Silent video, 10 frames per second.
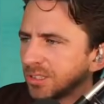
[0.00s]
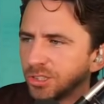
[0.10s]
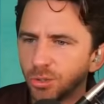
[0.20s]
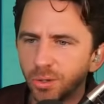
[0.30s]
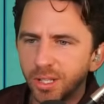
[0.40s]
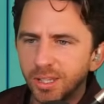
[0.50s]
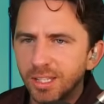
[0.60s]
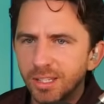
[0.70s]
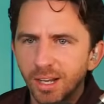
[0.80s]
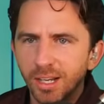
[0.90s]
to join
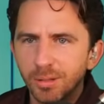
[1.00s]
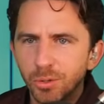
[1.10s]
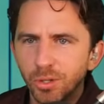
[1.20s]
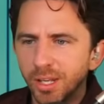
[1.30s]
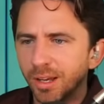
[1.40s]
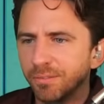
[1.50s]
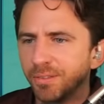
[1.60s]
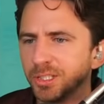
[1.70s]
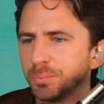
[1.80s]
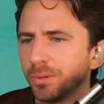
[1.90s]
the uh, community on
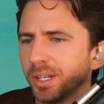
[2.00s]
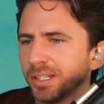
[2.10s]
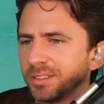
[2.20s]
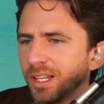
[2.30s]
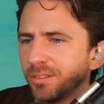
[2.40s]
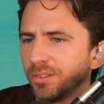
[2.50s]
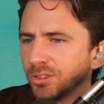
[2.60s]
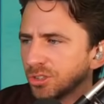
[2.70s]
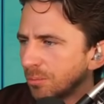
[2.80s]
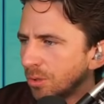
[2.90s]
Facebook, it's Dave
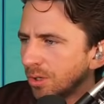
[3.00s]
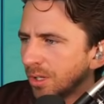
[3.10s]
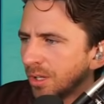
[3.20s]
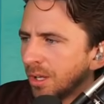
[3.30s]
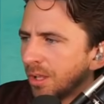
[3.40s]
Neal's Community.